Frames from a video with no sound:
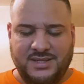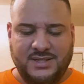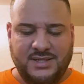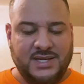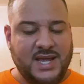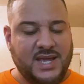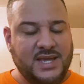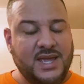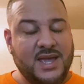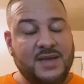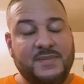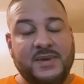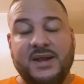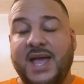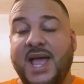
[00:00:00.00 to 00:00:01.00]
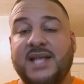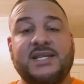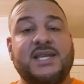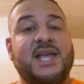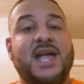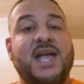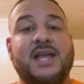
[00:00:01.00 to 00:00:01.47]
He's like, yeah, man, the hats
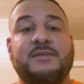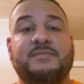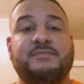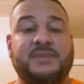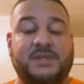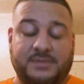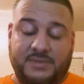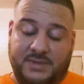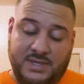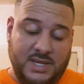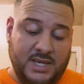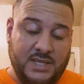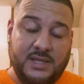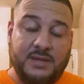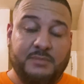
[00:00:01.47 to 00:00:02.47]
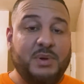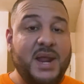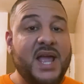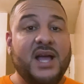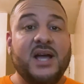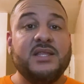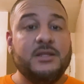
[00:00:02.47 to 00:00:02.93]
can't have them, the
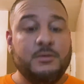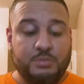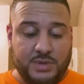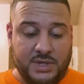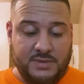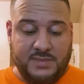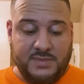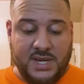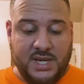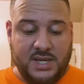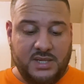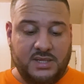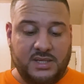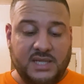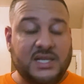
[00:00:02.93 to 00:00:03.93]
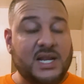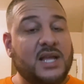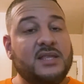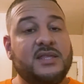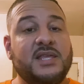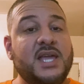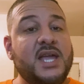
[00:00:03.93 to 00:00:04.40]
black underbrim, man. That's like a
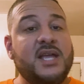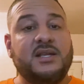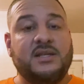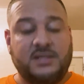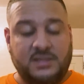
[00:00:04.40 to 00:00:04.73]
thing.